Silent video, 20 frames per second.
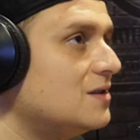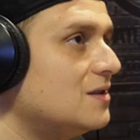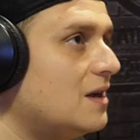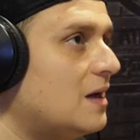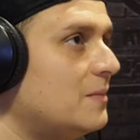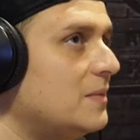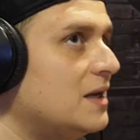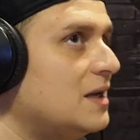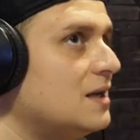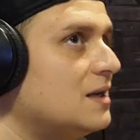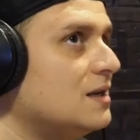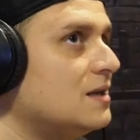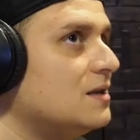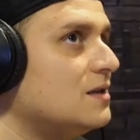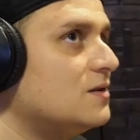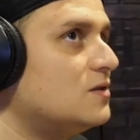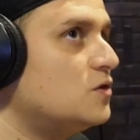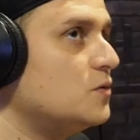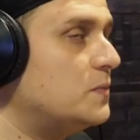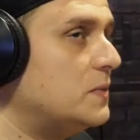I mean,
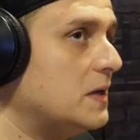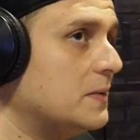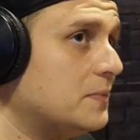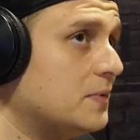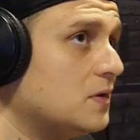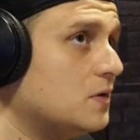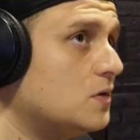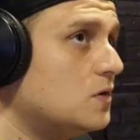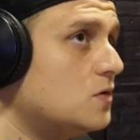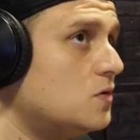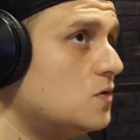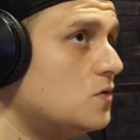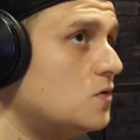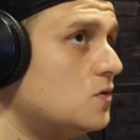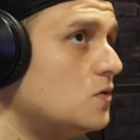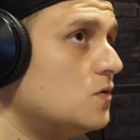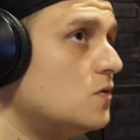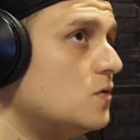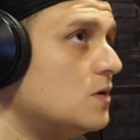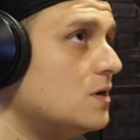to people
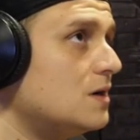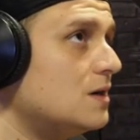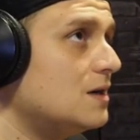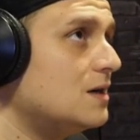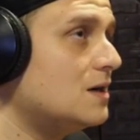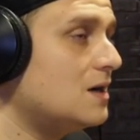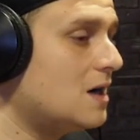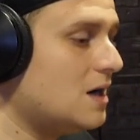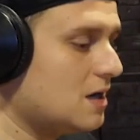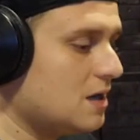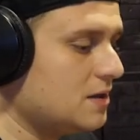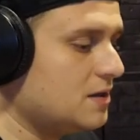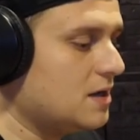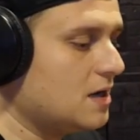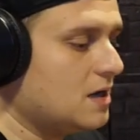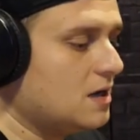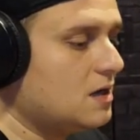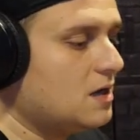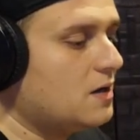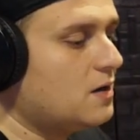who
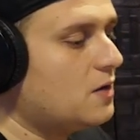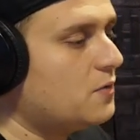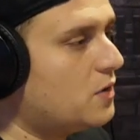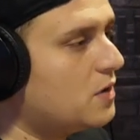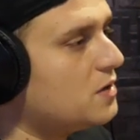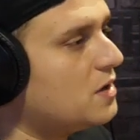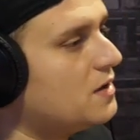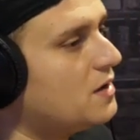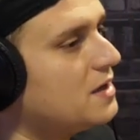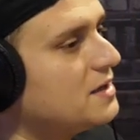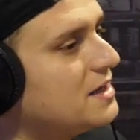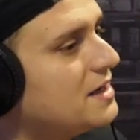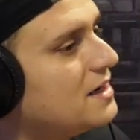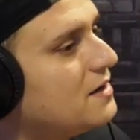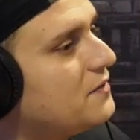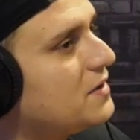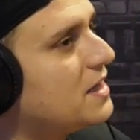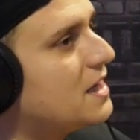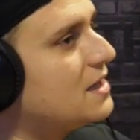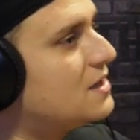I didn't
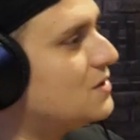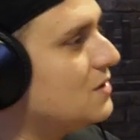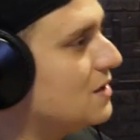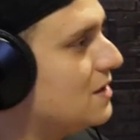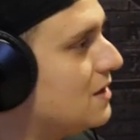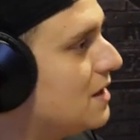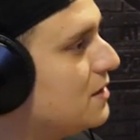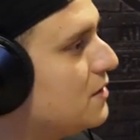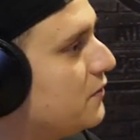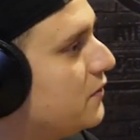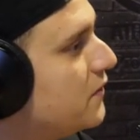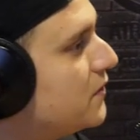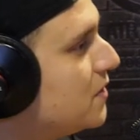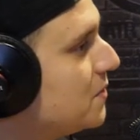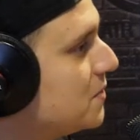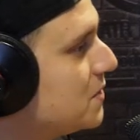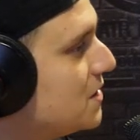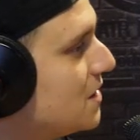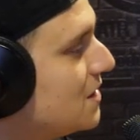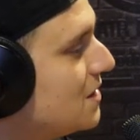even get to the other
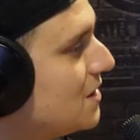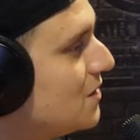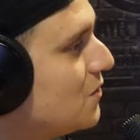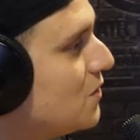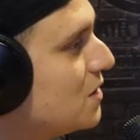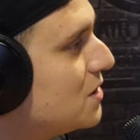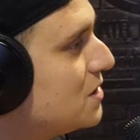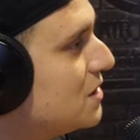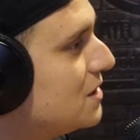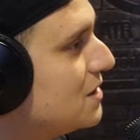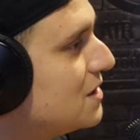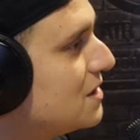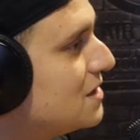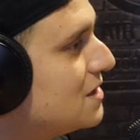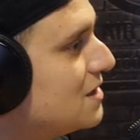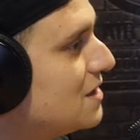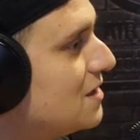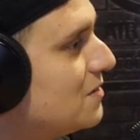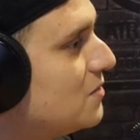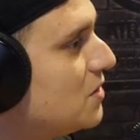50% that are watching
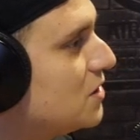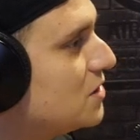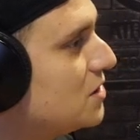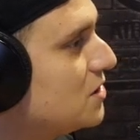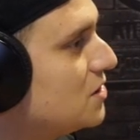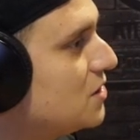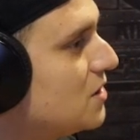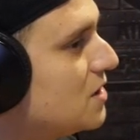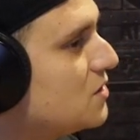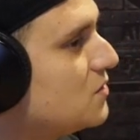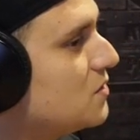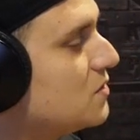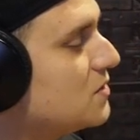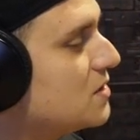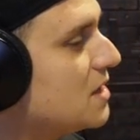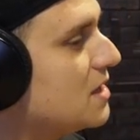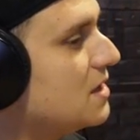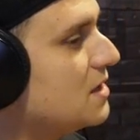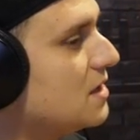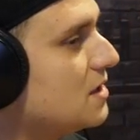this boxing show. That's what I was
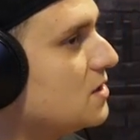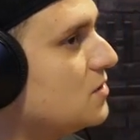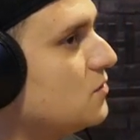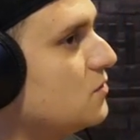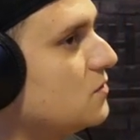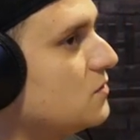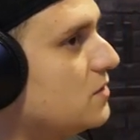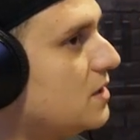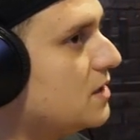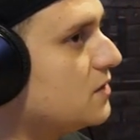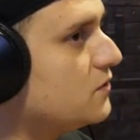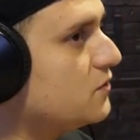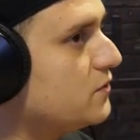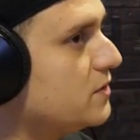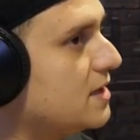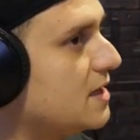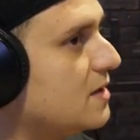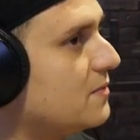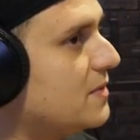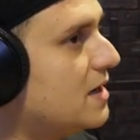getting at. True. Thanks for
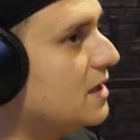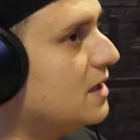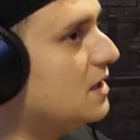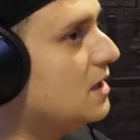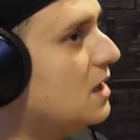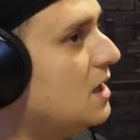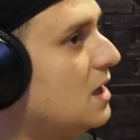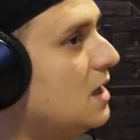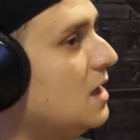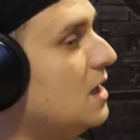reeling it back in.